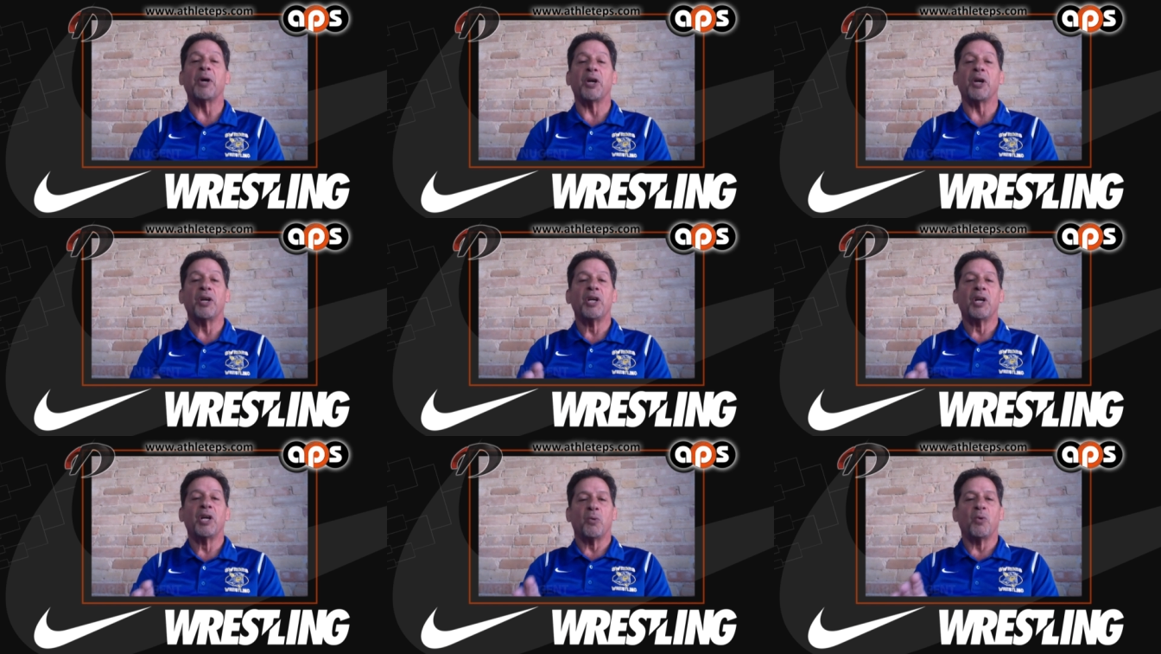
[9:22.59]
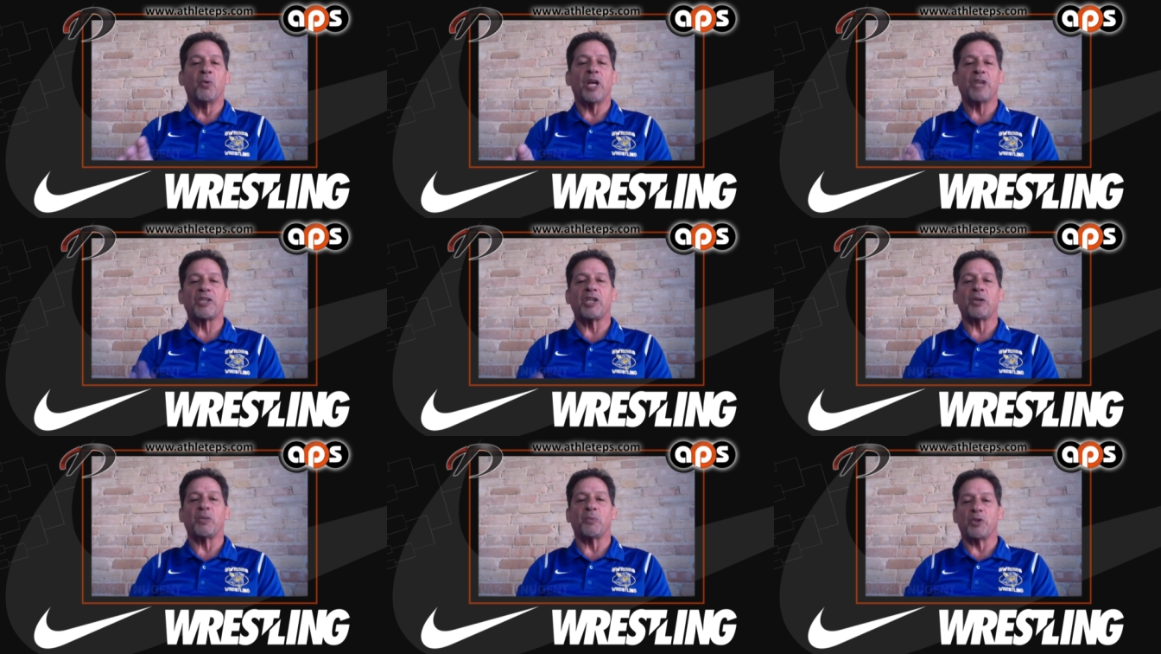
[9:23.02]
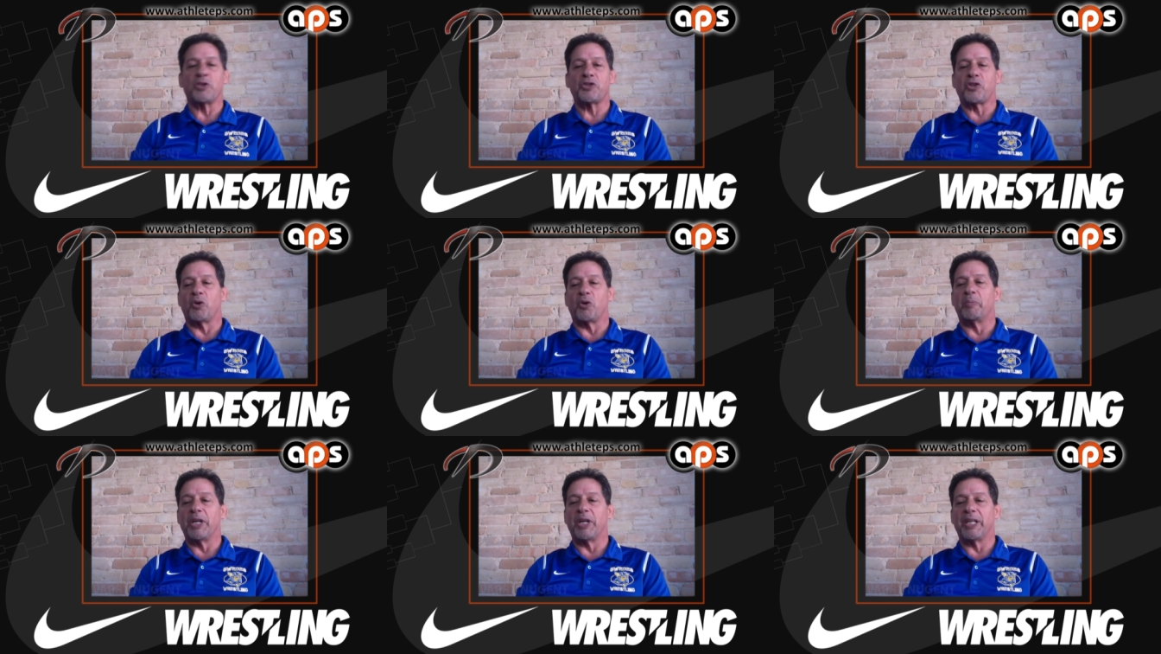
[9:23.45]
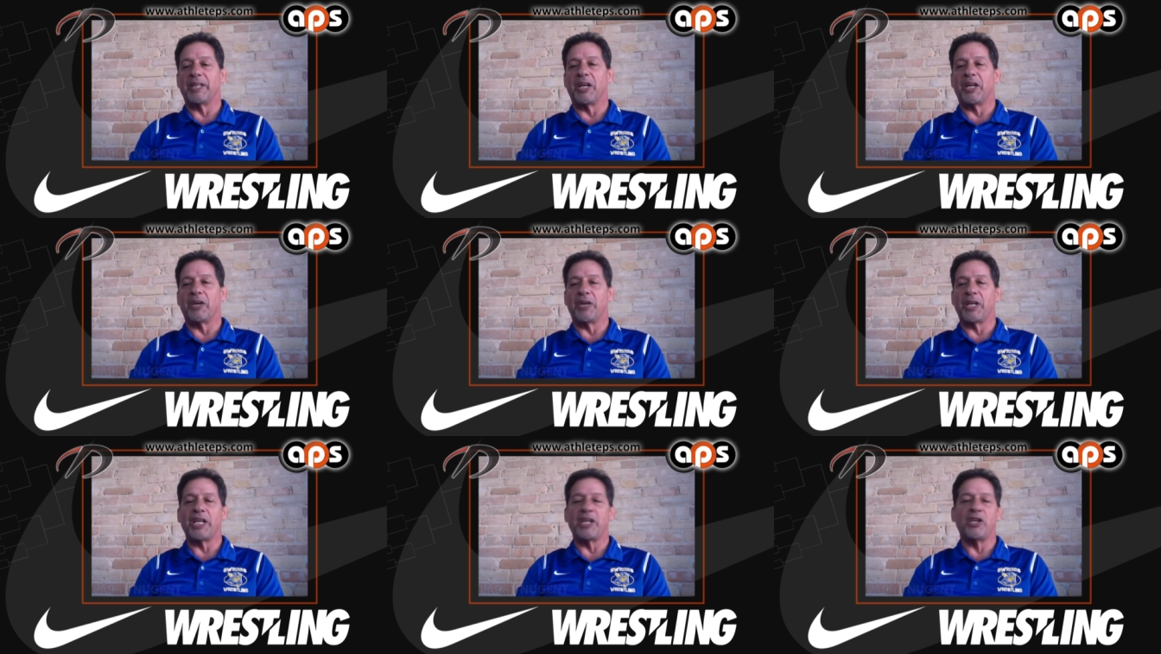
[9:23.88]
but wrestling was so big
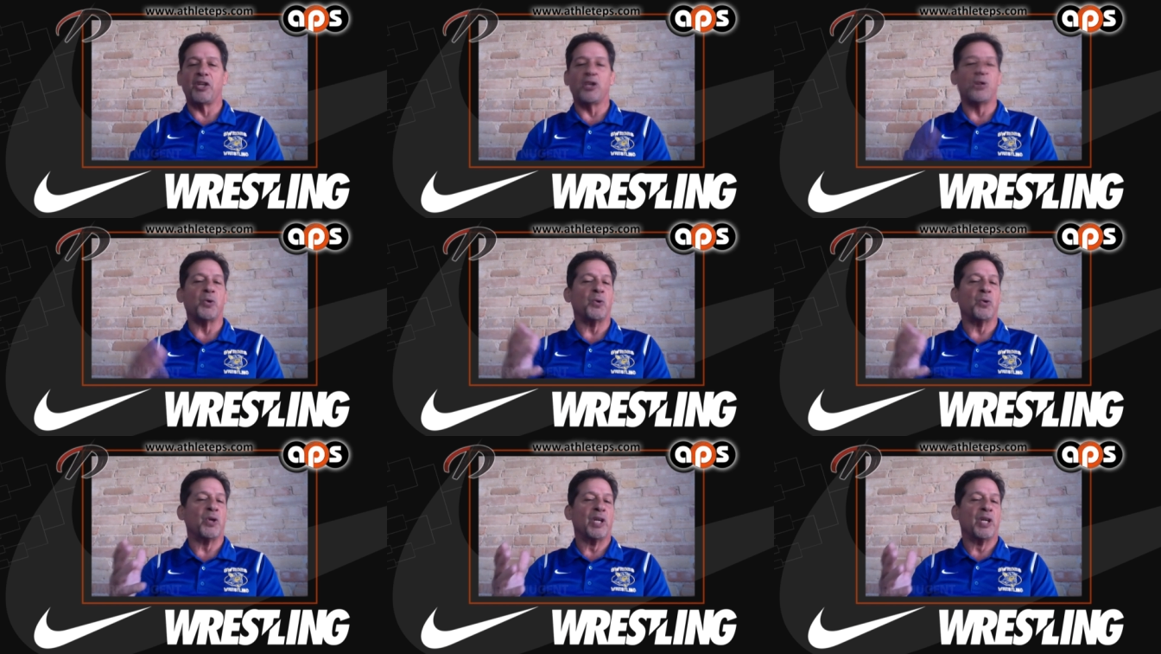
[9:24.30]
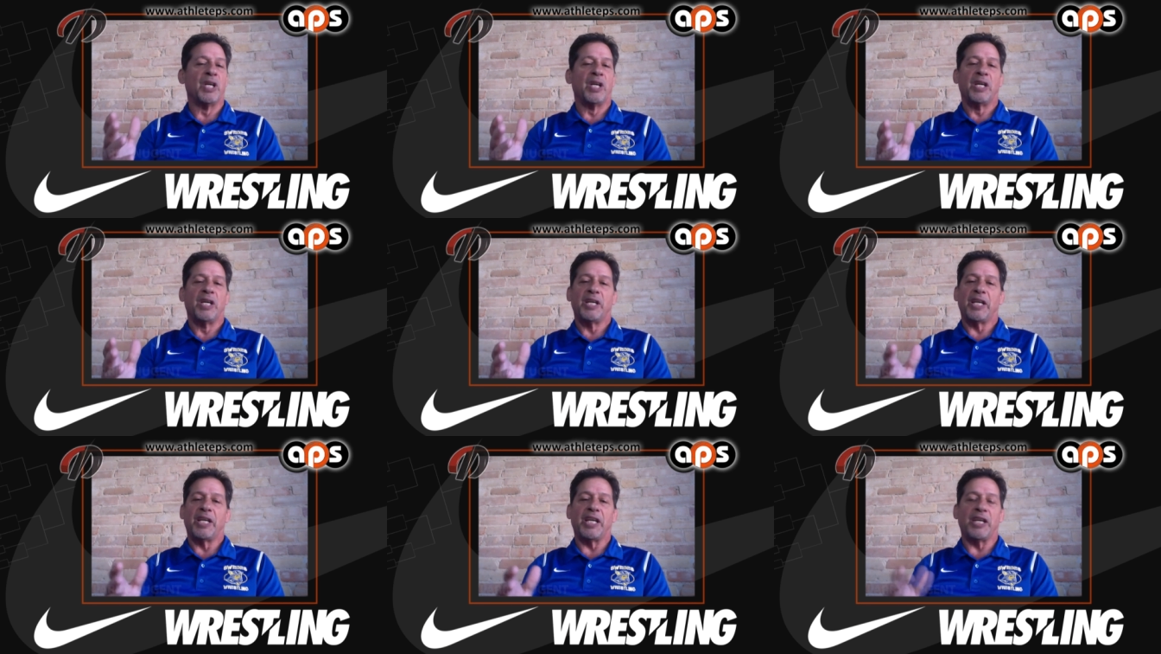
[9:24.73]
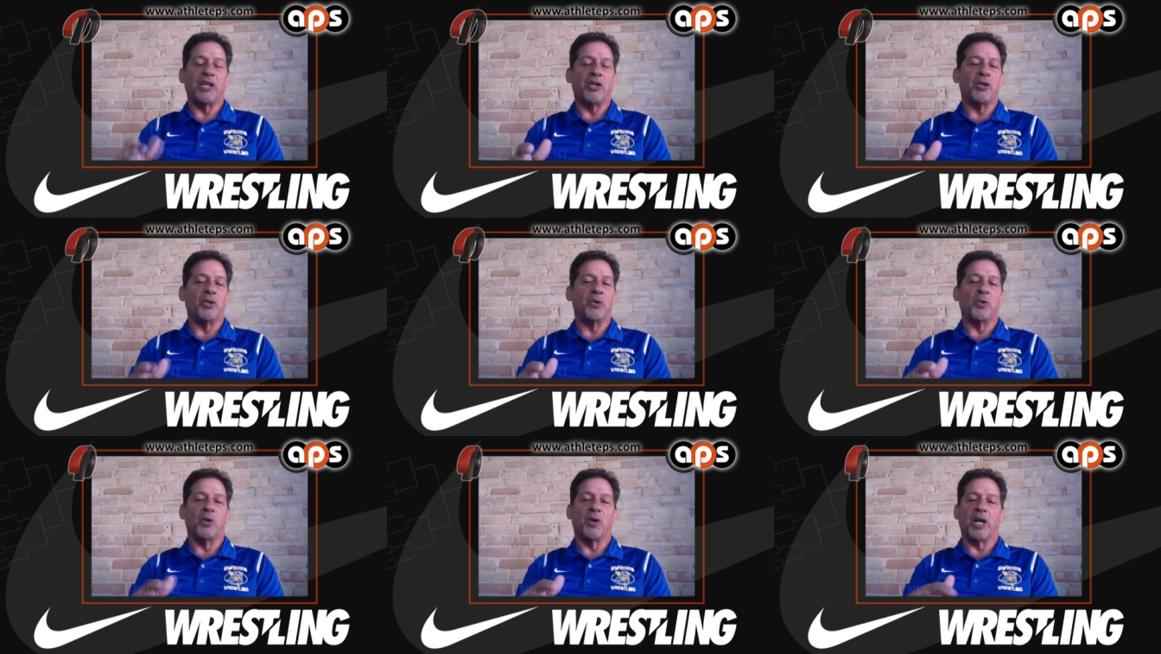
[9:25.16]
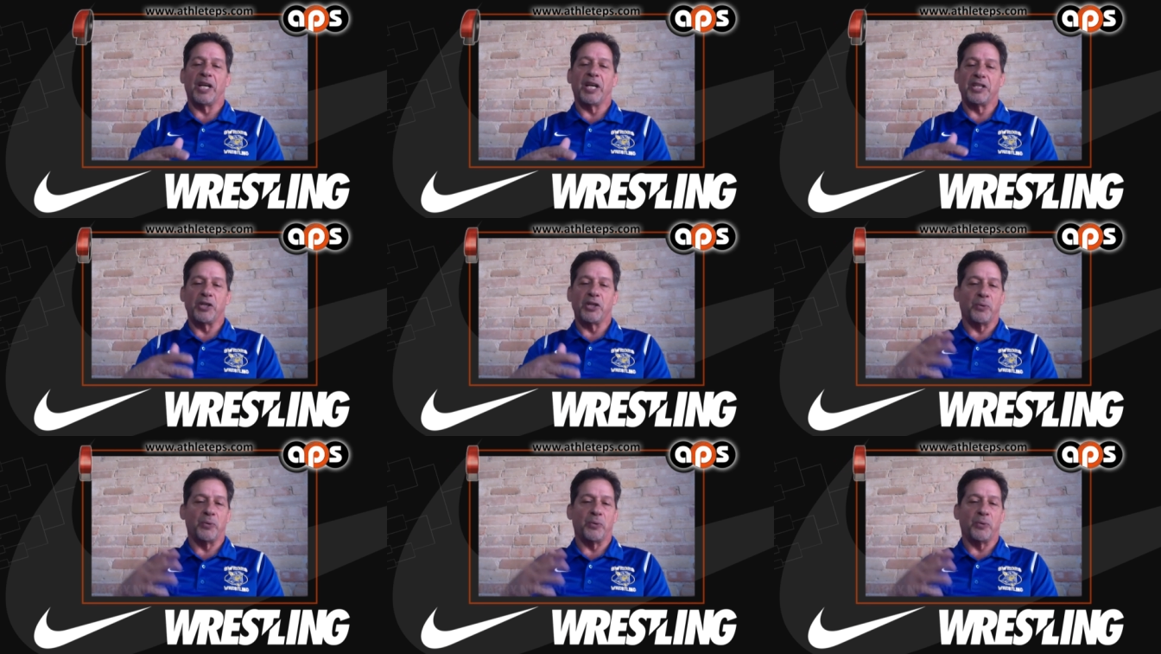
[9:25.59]
there. He knew he knew uh,